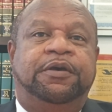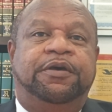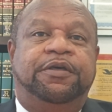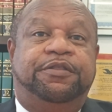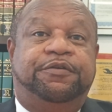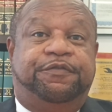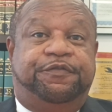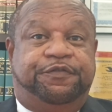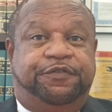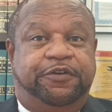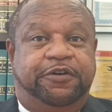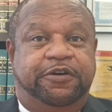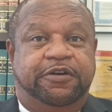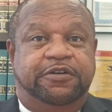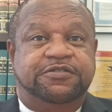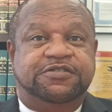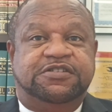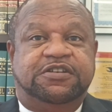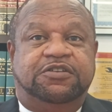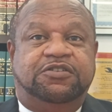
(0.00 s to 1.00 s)
The
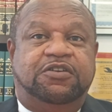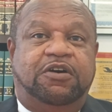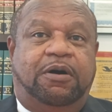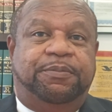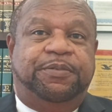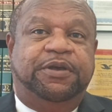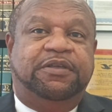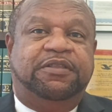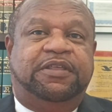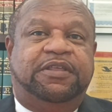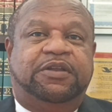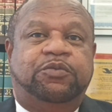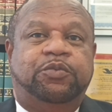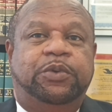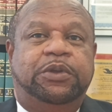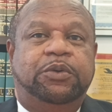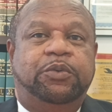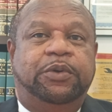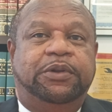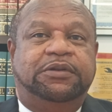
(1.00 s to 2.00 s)
first topic that
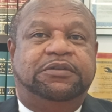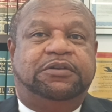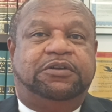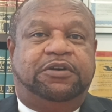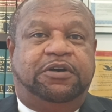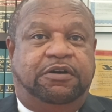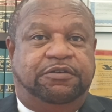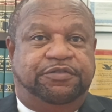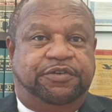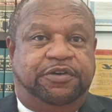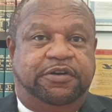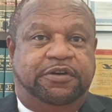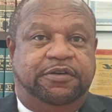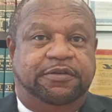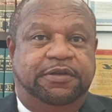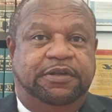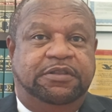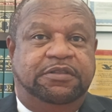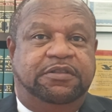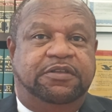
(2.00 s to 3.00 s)
we will cover
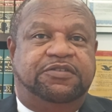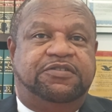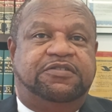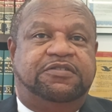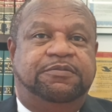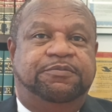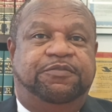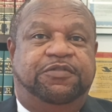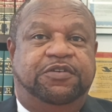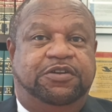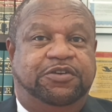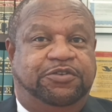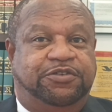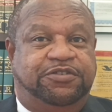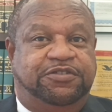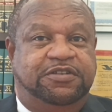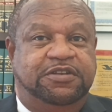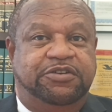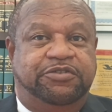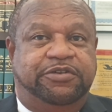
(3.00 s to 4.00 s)
in this video
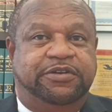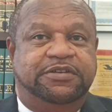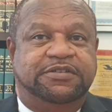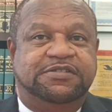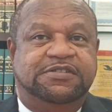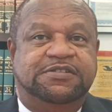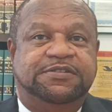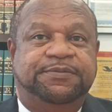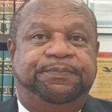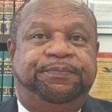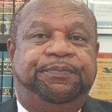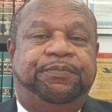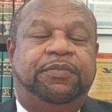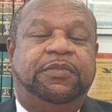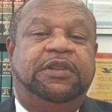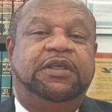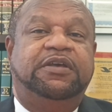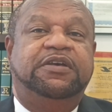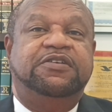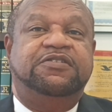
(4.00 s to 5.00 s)
series
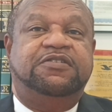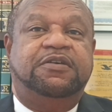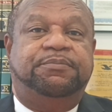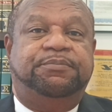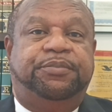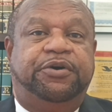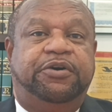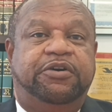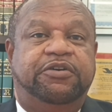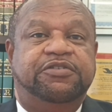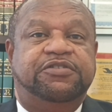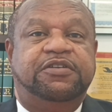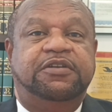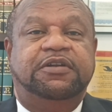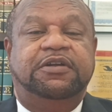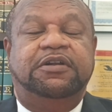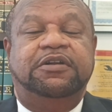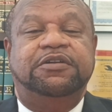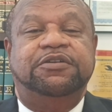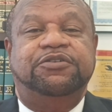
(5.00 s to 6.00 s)
is
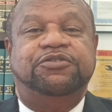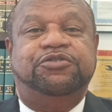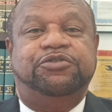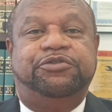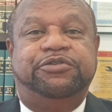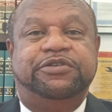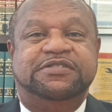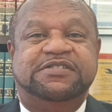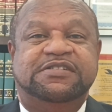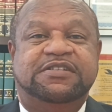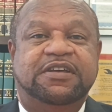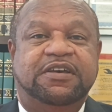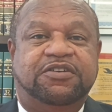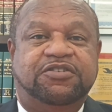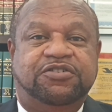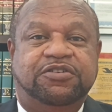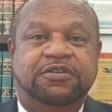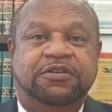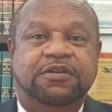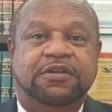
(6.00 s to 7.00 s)
personal
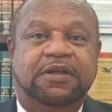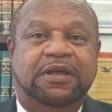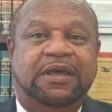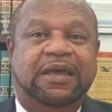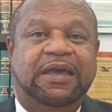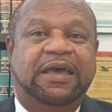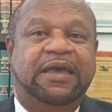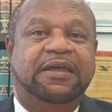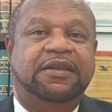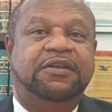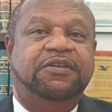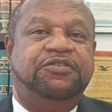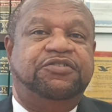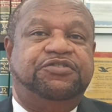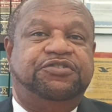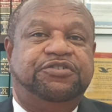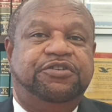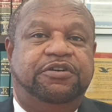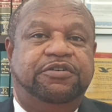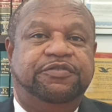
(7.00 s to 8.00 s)
jurisdiction and
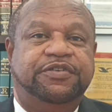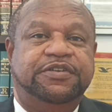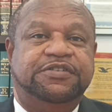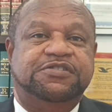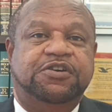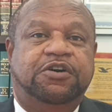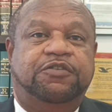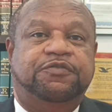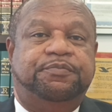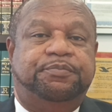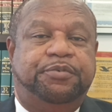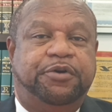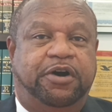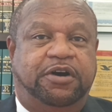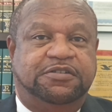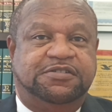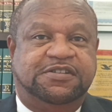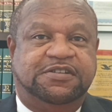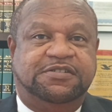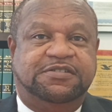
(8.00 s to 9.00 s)
service of
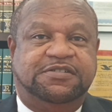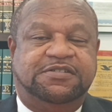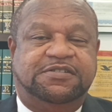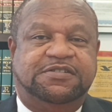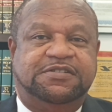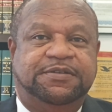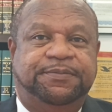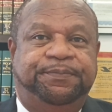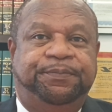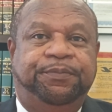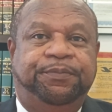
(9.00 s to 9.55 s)
process.